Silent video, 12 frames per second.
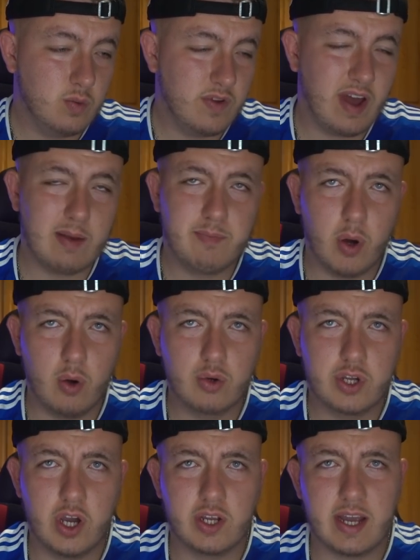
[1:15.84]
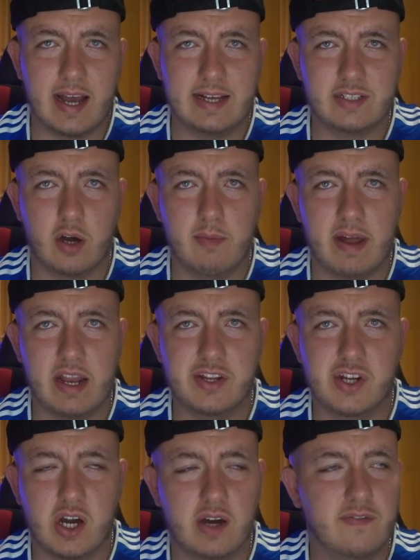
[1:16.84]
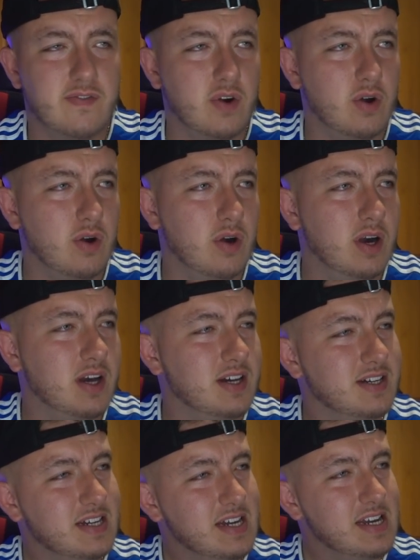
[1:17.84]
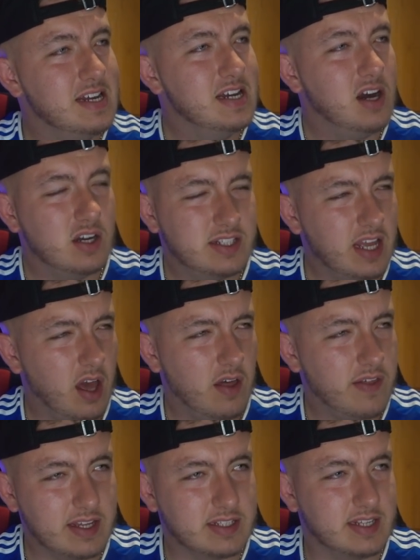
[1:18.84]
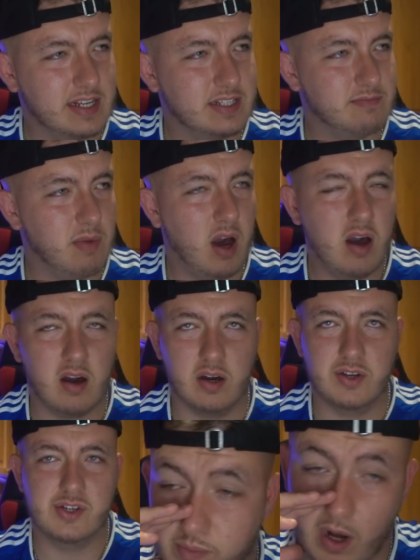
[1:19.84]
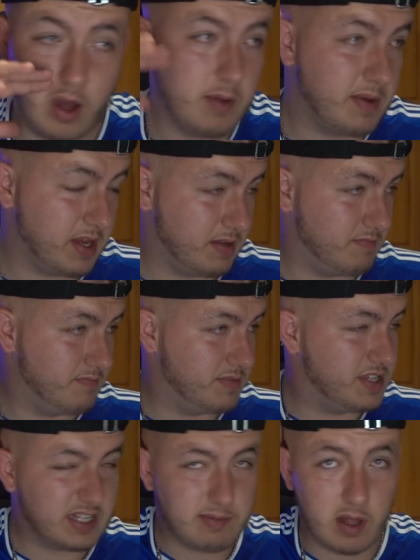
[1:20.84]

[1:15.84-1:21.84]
we've had Paul Cook as our manager for, I think, I think since March. Blimey, six